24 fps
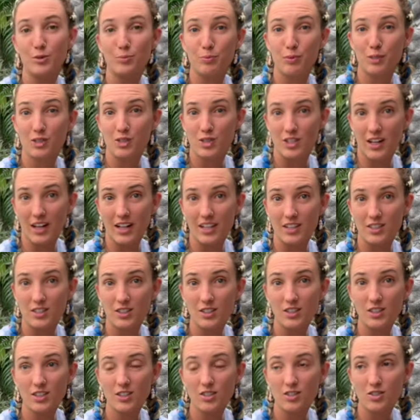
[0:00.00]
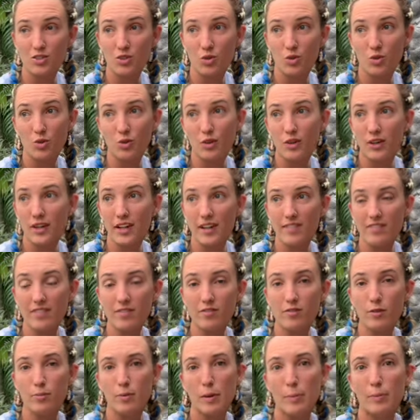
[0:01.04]
projectors or even
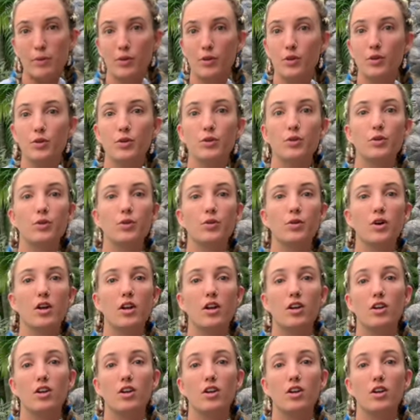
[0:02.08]
for people who